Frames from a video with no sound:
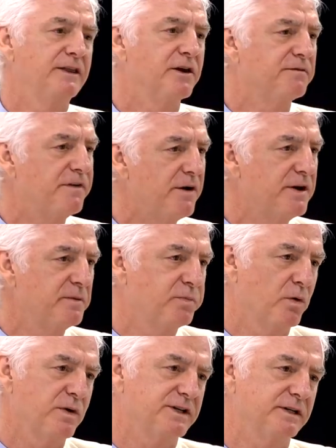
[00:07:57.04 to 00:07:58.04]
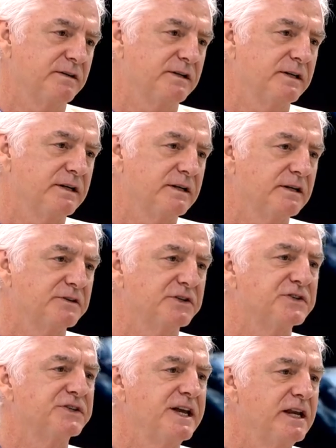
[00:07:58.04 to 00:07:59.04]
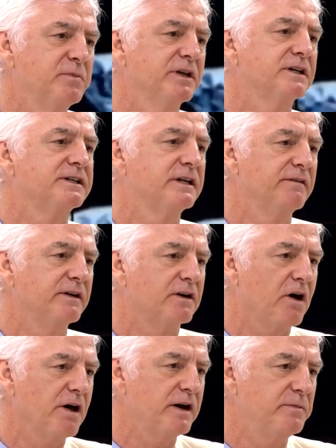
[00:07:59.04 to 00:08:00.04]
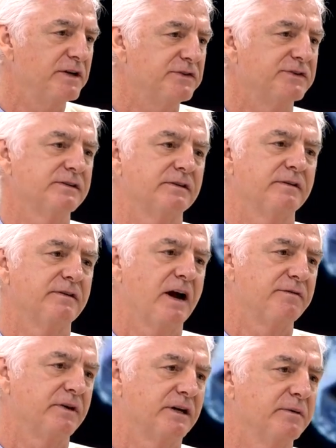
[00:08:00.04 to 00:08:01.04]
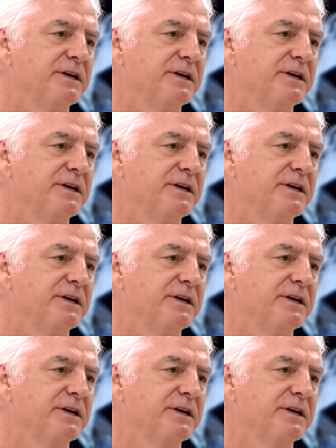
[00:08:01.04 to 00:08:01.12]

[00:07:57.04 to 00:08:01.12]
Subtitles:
And they're very important to the sustainability of the economies of Africa